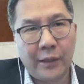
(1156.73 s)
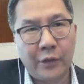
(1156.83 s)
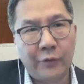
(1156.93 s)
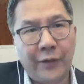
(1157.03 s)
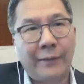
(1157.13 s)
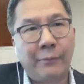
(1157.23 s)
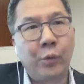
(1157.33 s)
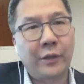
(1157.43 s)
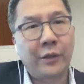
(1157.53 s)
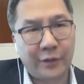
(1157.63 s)
who've had more
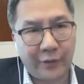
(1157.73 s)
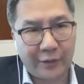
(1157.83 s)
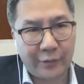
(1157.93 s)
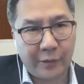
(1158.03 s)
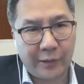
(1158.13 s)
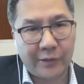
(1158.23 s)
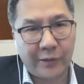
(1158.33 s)
years of experience.